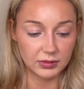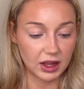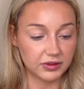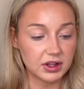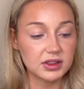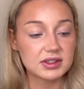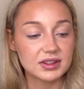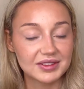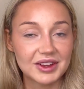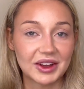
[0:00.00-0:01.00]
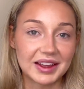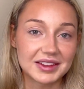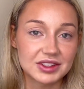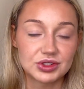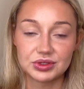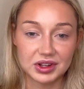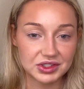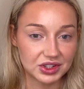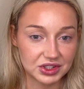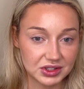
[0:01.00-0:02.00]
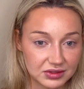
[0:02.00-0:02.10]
I feel like this, okay, do not judge it.